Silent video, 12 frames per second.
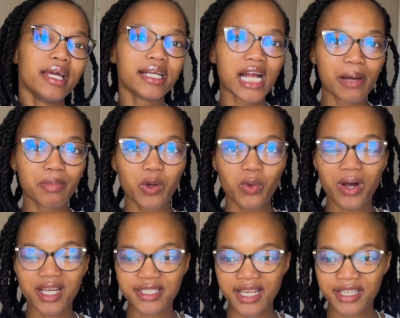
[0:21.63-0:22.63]
igama ngu
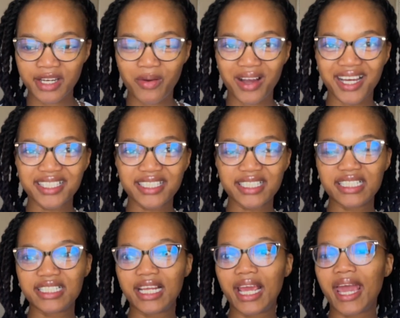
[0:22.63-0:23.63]
Asanda
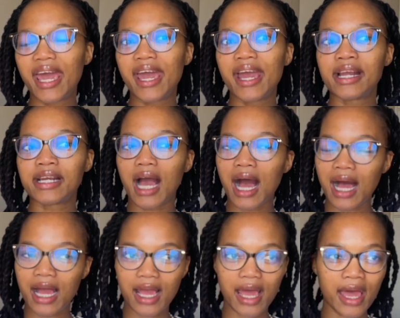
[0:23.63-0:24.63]
Wakantini, and
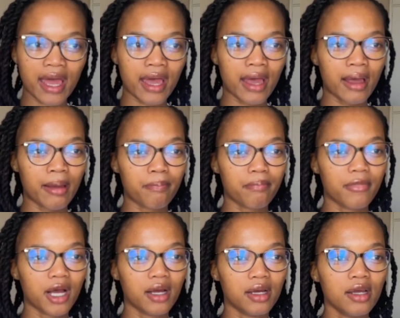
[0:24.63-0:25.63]
I am,
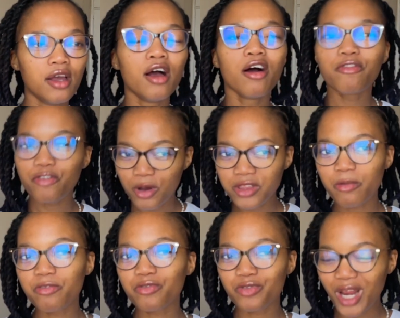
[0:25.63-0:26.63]
for the
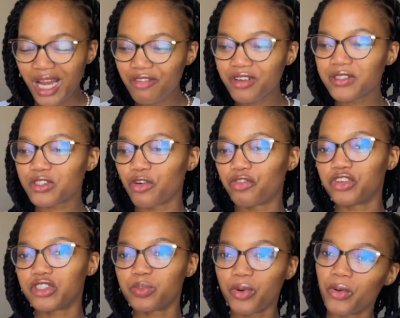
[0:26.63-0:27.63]
relevance of
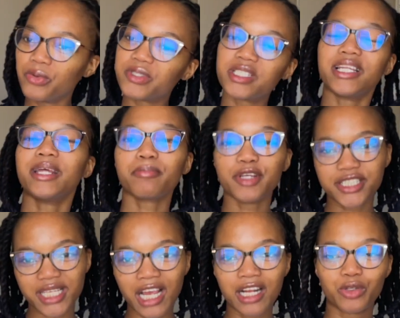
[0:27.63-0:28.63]
this post, let me
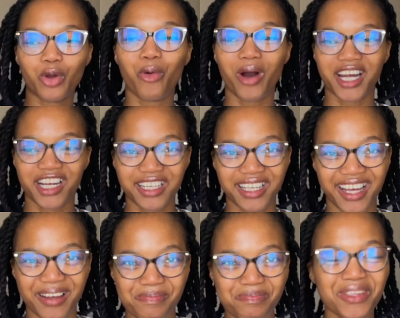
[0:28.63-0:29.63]
tell you what I am.